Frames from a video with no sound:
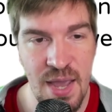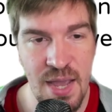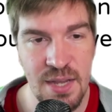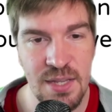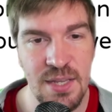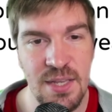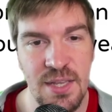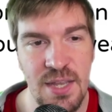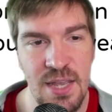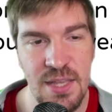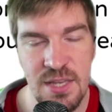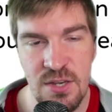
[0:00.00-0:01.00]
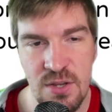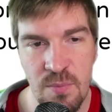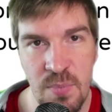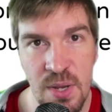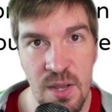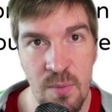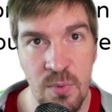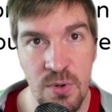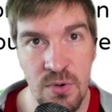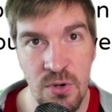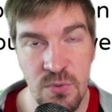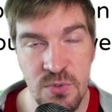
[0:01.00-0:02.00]
back, and then you can pick up
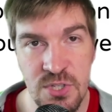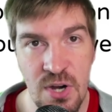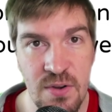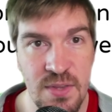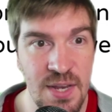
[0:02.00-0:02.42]
where your notes